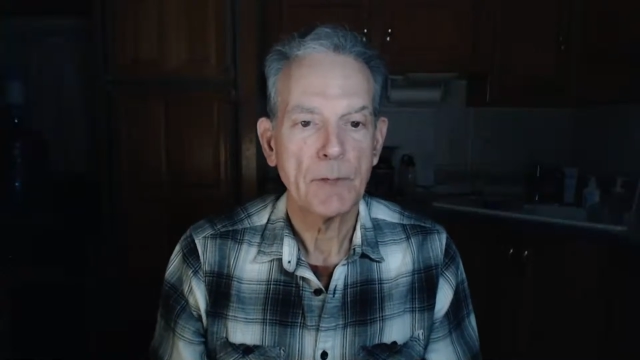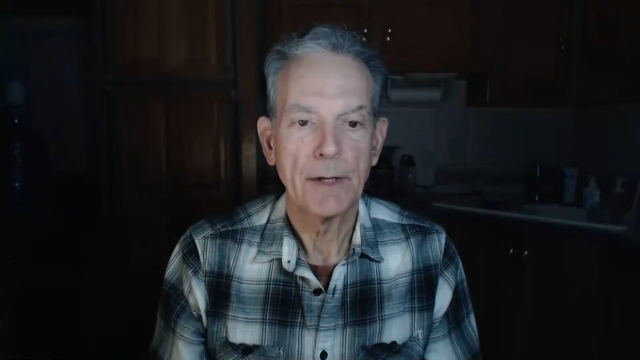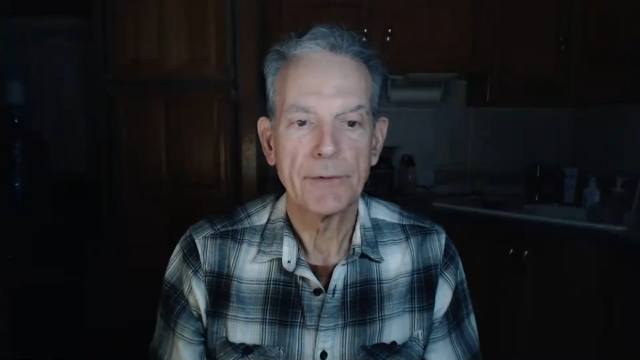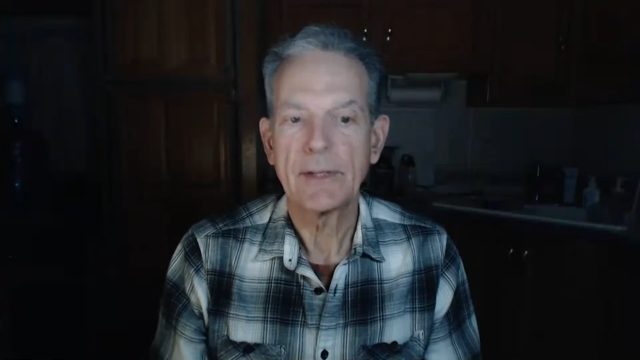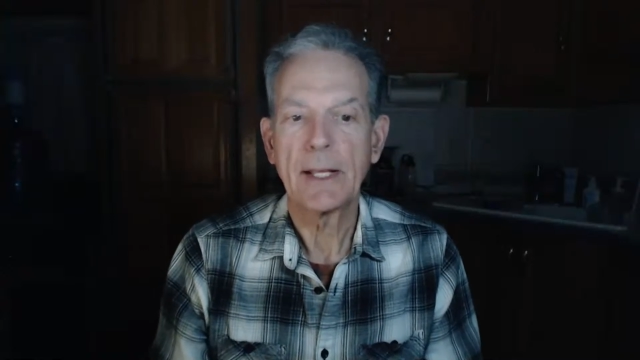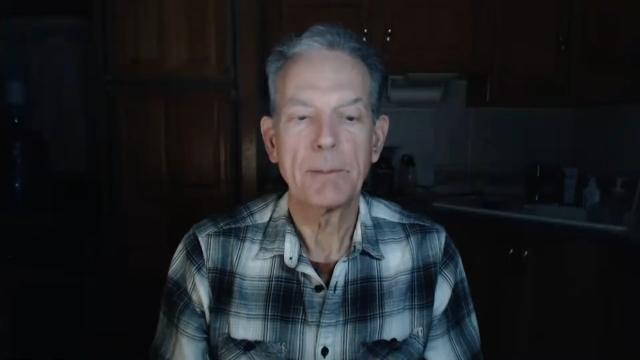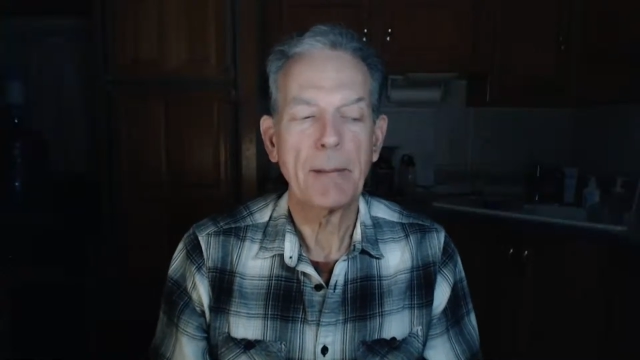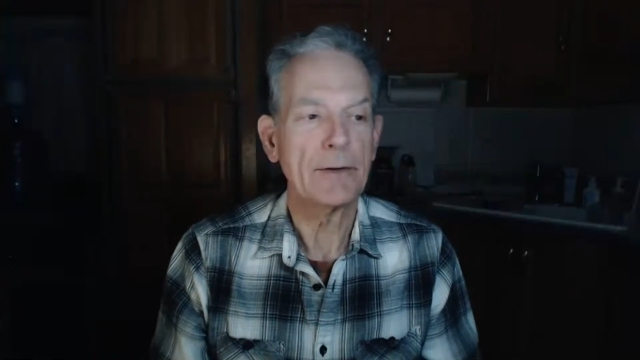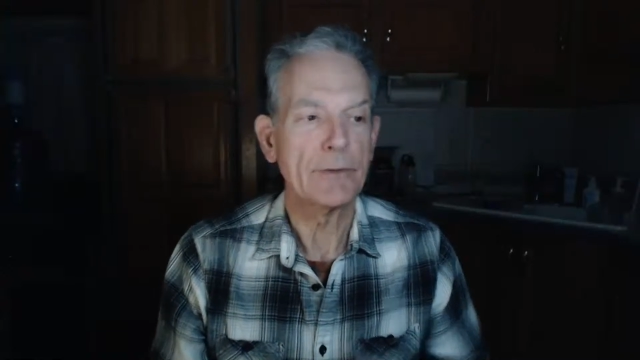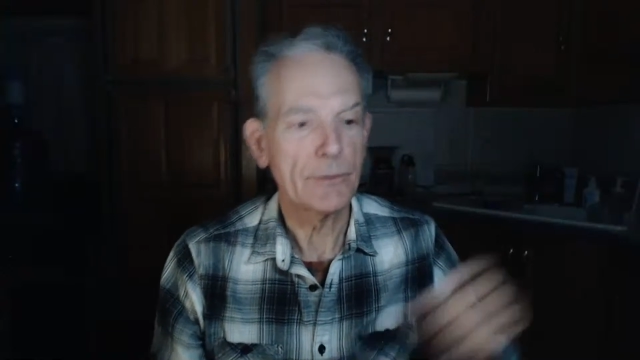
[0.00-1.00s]
a steady
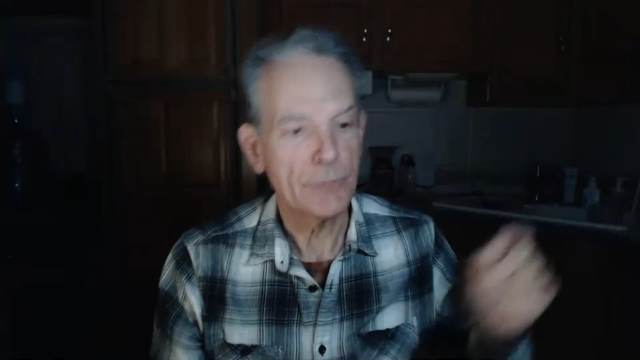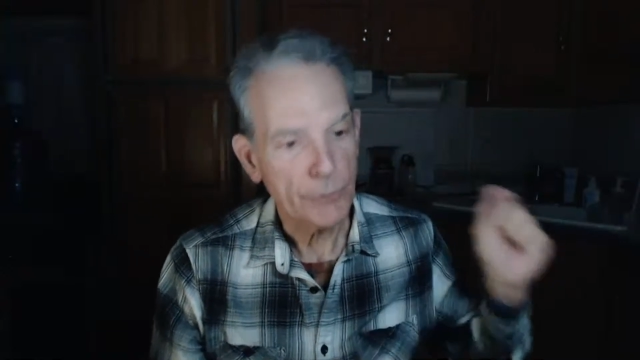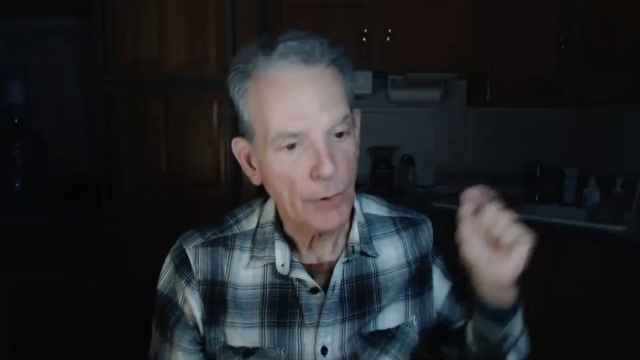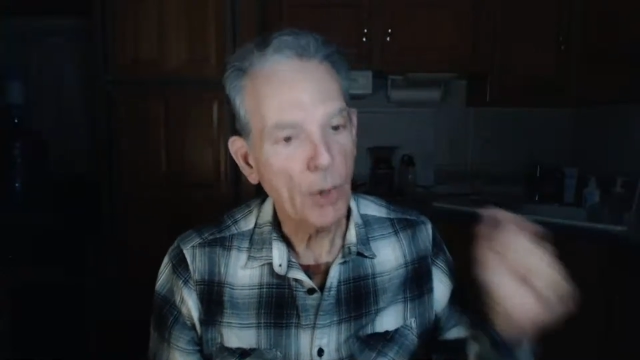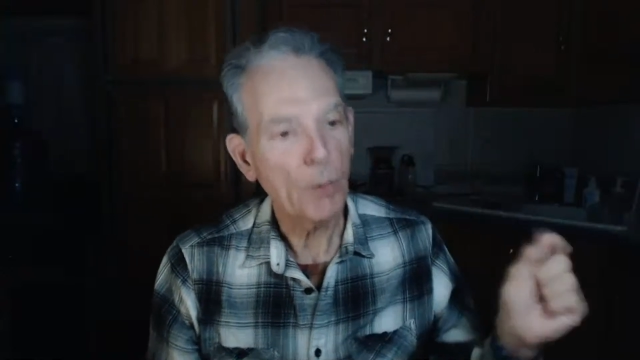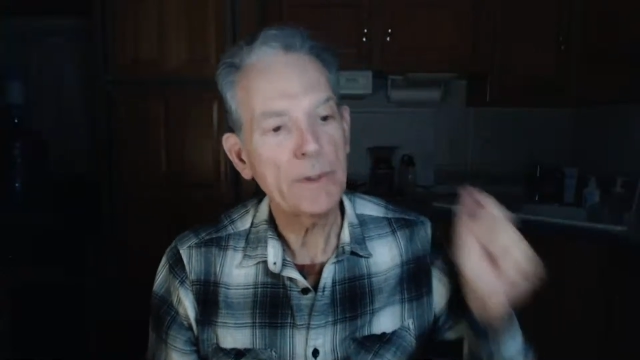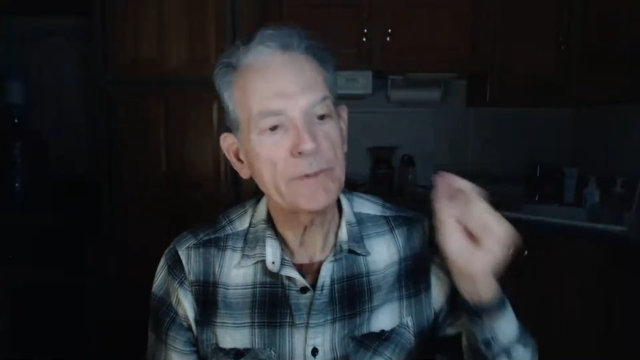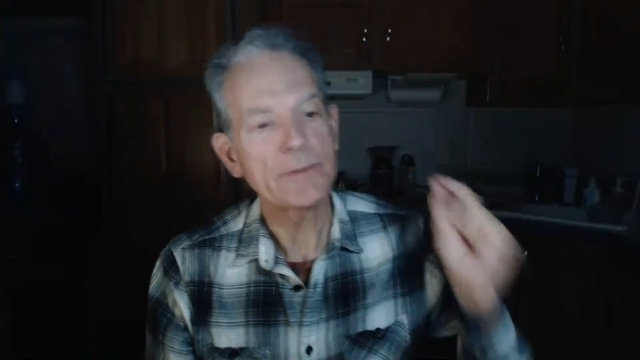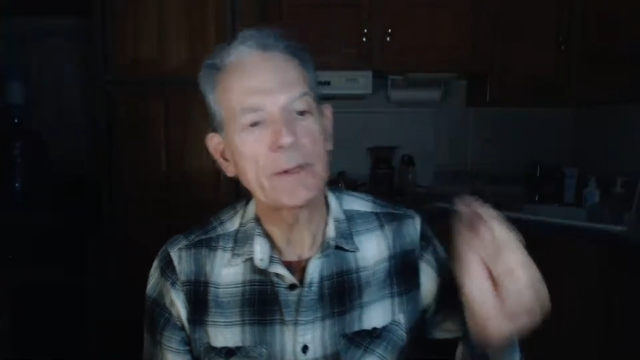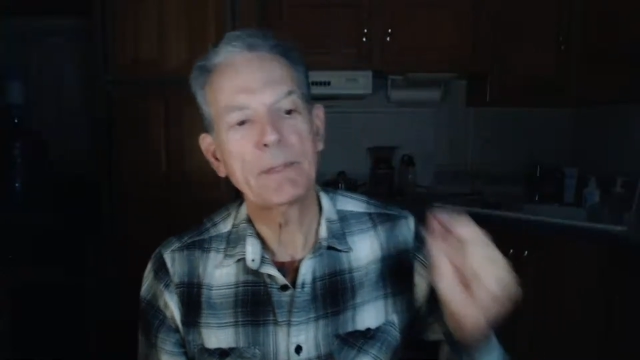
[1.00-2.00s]
pace because there's always
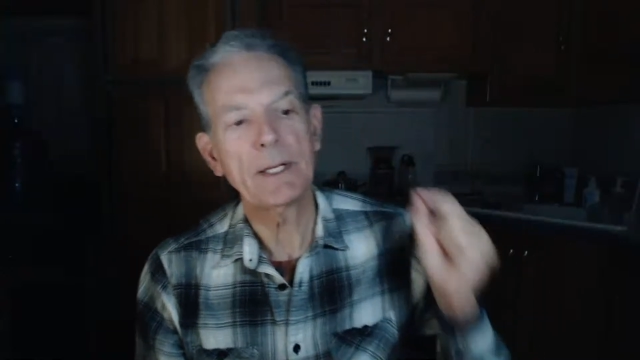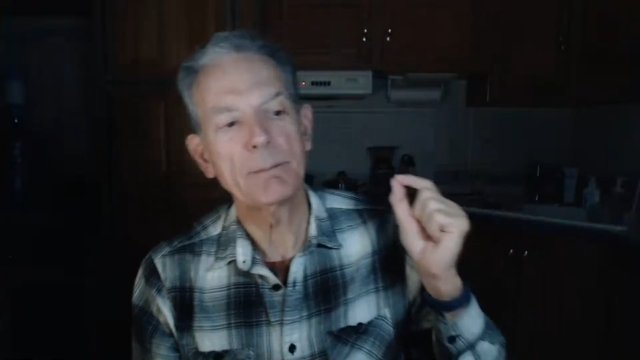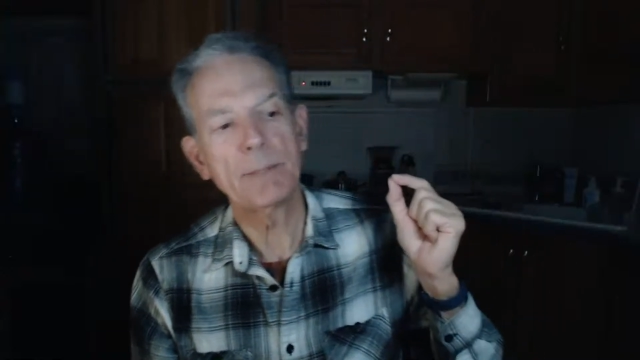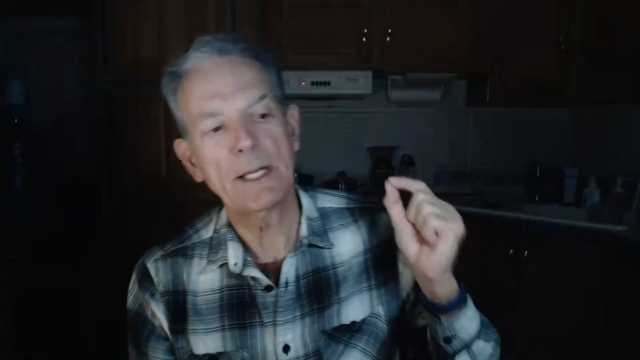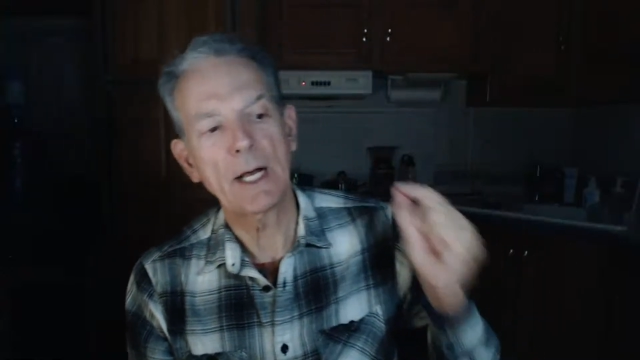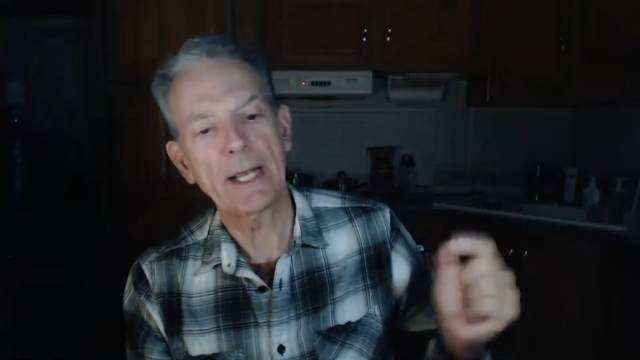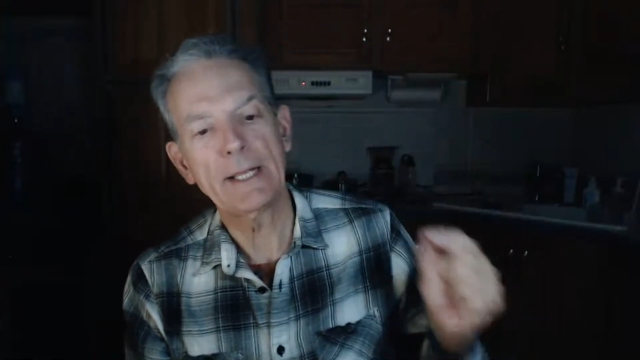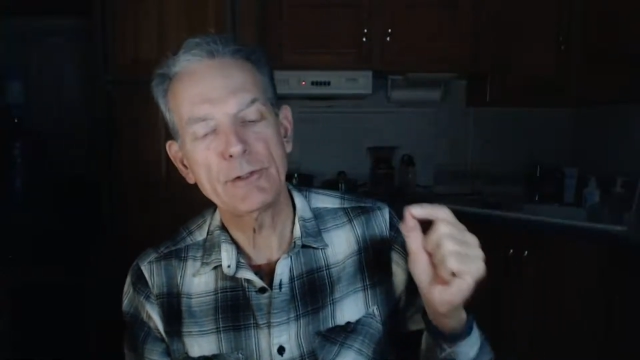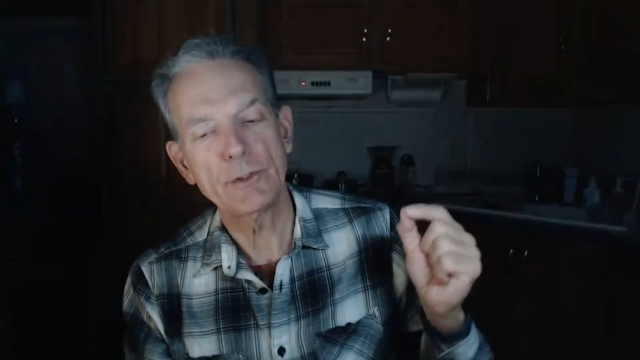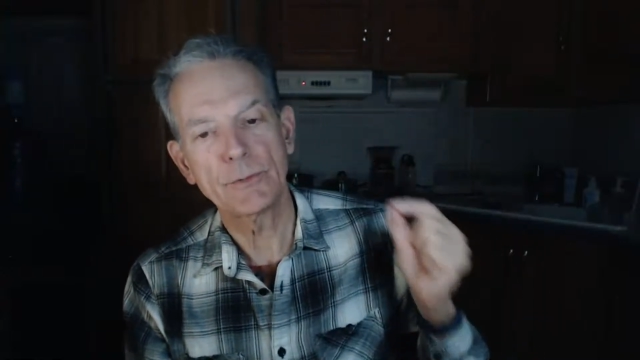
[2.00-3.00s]
somebody behind you.